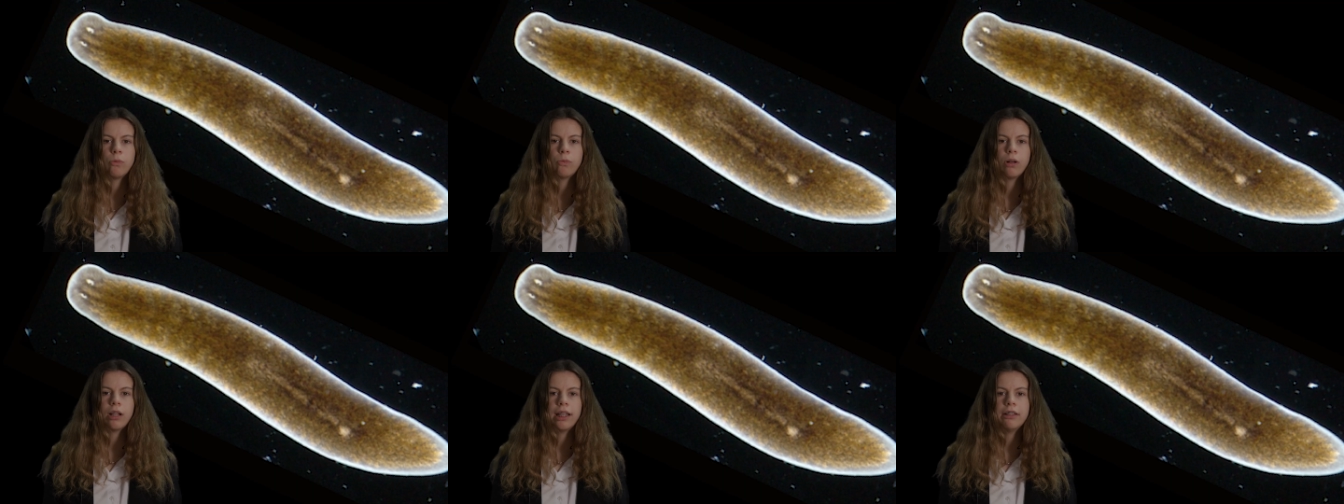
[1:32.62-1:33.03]

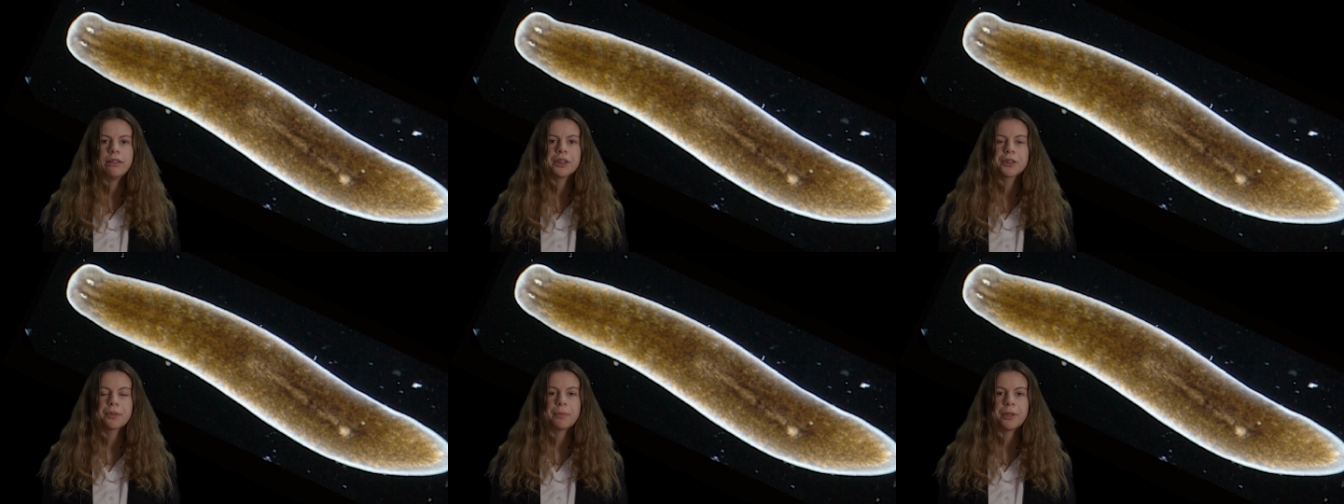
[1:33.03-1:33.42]
Well,
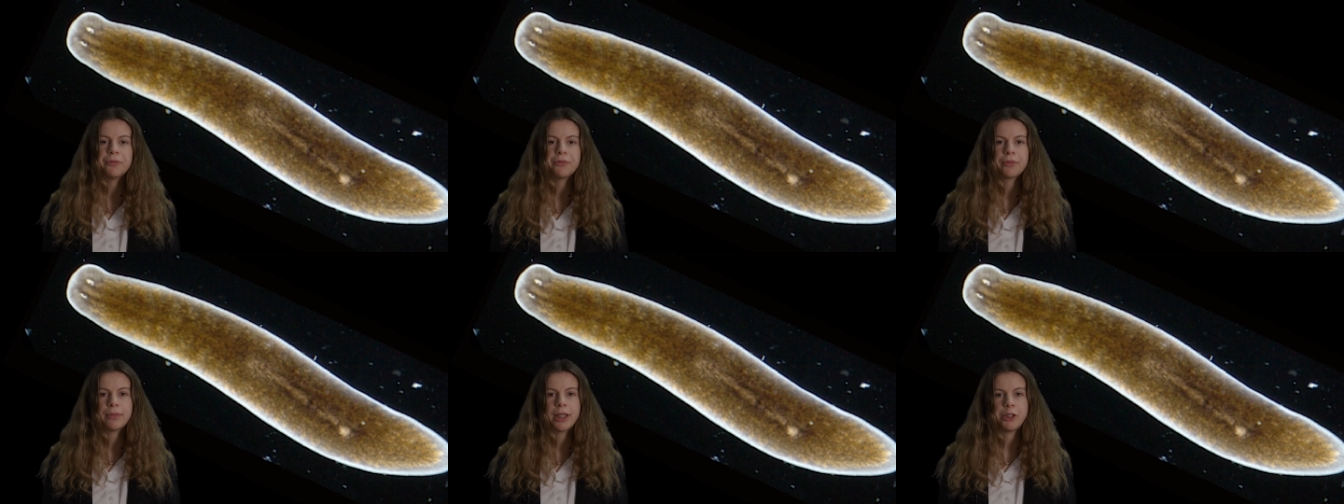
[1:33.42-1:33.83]
here is some
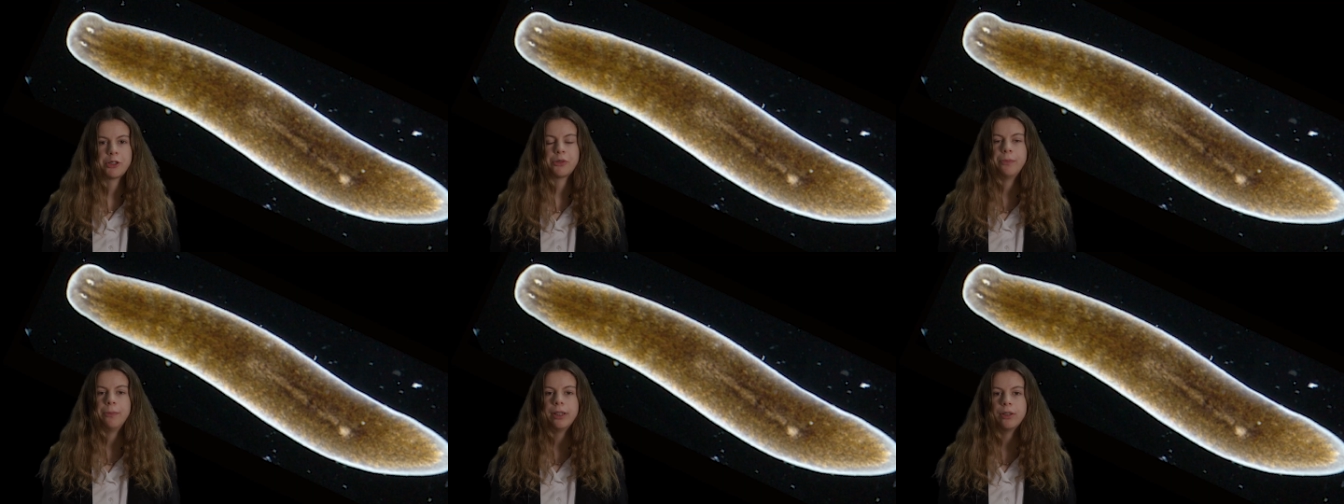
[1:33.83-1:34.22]

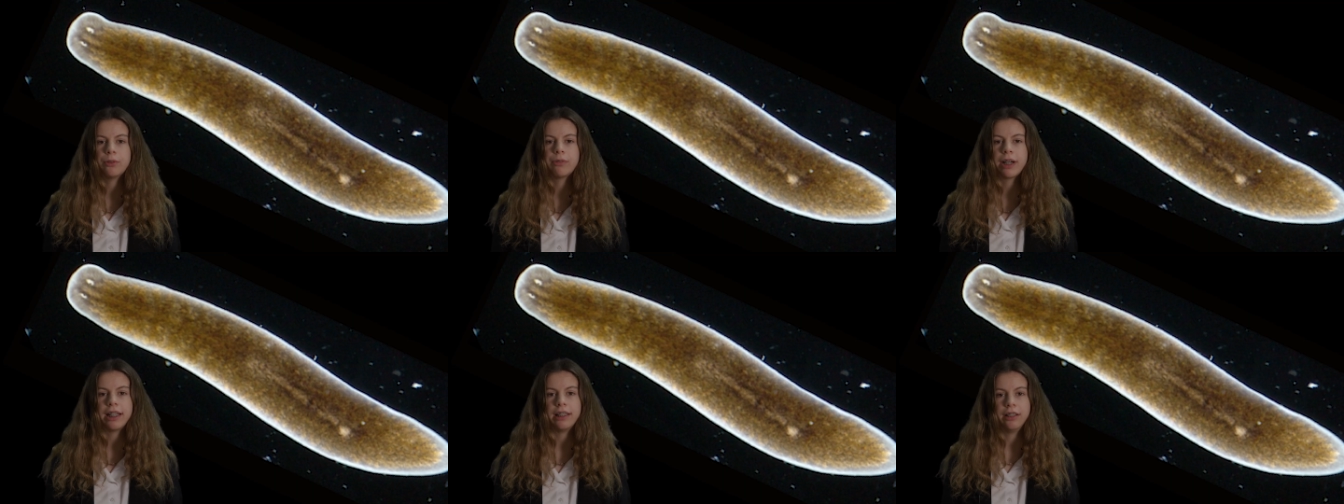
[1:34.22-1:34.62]
information we
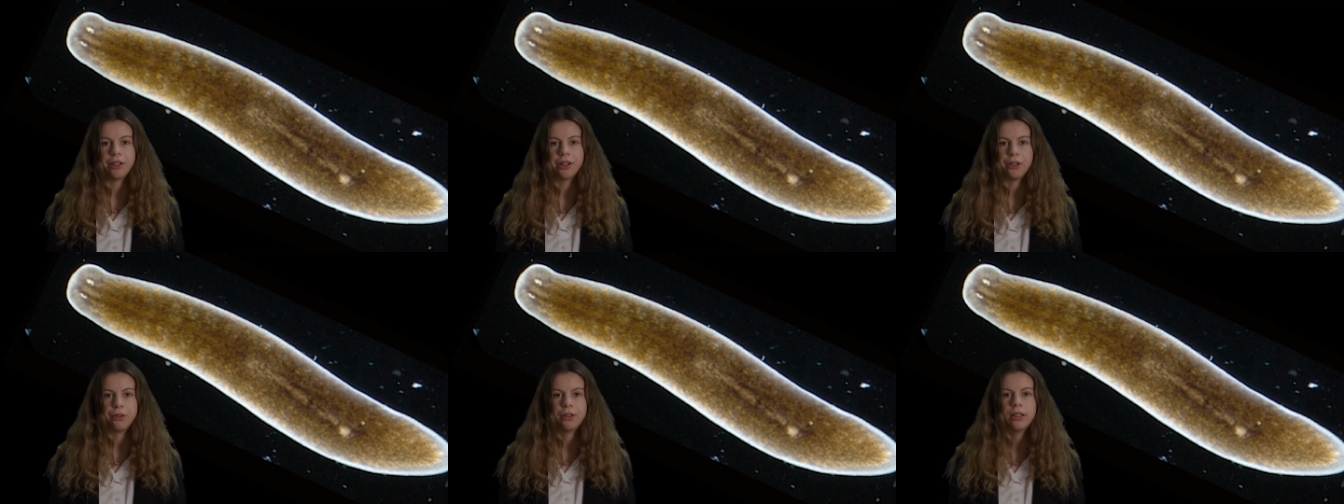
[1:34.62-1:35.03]
already
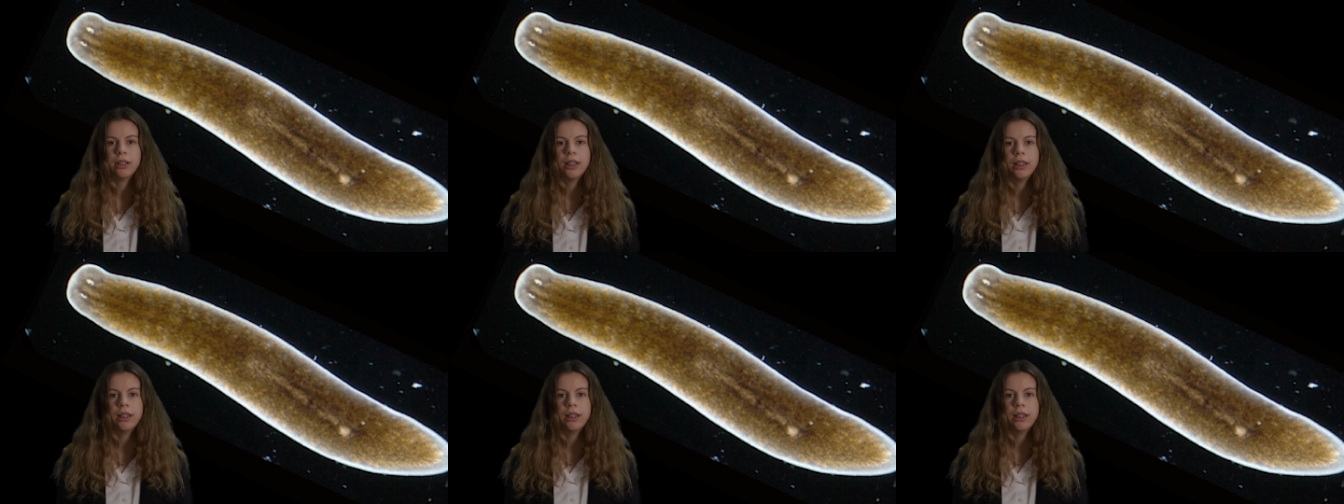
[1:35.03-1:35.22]
know.